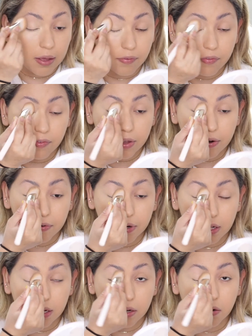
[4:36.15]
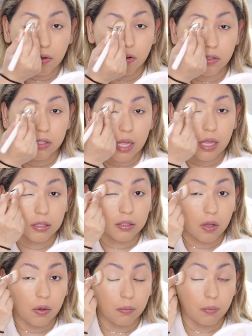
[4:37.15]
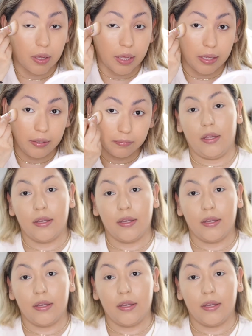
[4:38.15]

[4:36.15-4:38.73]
A very little goes a long way.